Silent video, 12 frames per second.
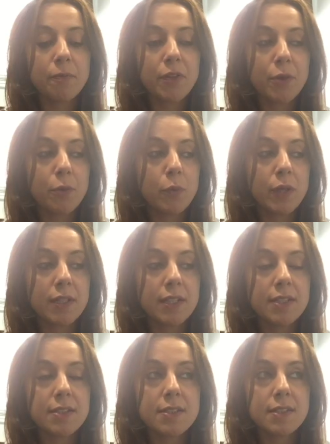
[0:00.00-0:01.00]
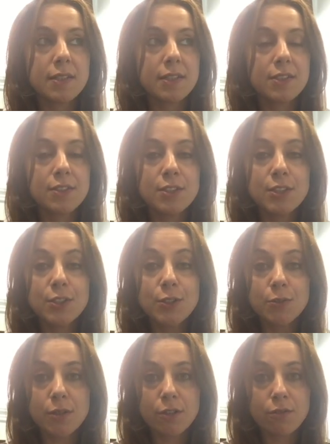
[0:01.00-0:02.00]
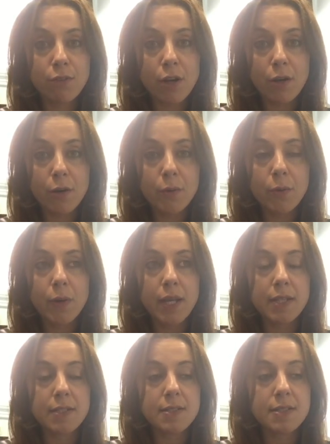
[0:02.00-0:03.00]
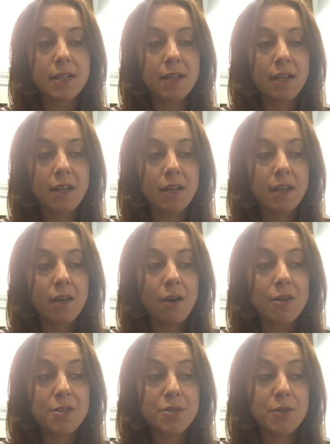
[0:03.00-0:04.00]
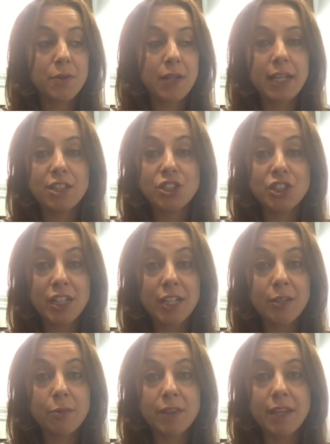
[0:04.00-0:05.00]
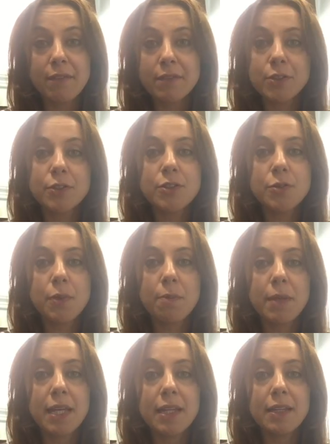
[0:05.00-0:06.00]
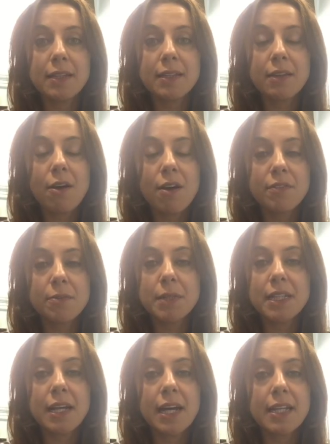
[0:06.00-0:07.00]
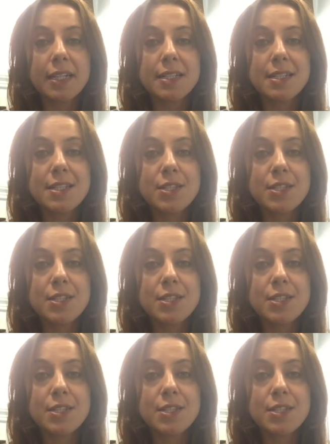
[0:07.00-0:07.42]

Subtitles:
they're willing to continue to grow and also like share what they've learned with me and offer me guidance.